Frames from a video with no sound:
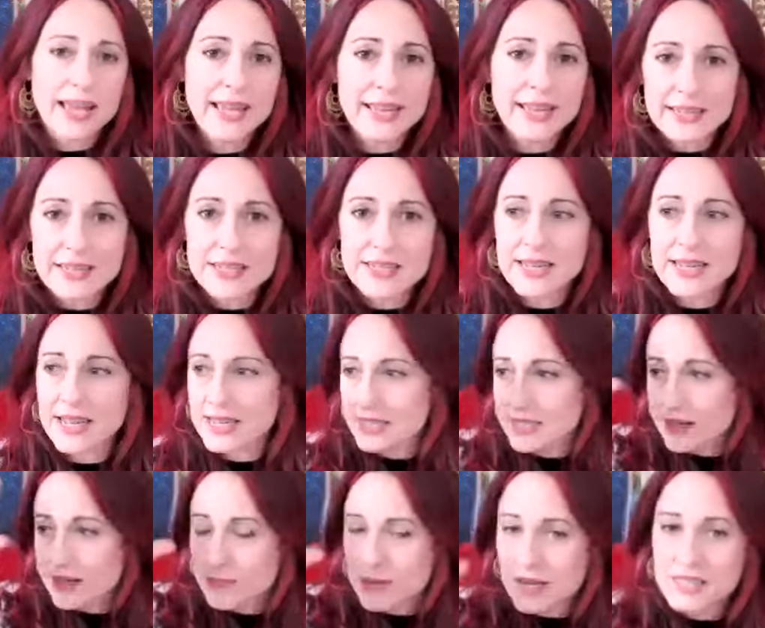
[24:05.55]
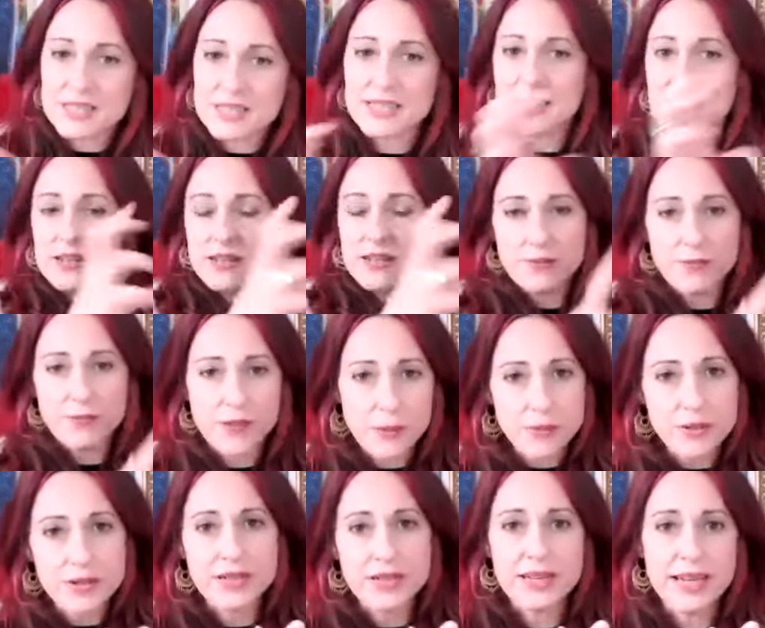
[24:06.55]
is as a masculine and a
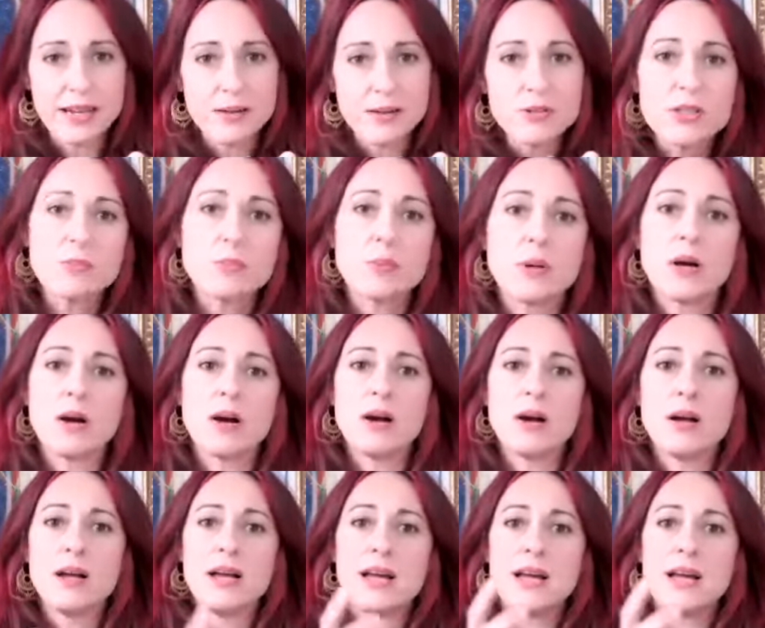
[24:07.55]
feminine counterpart,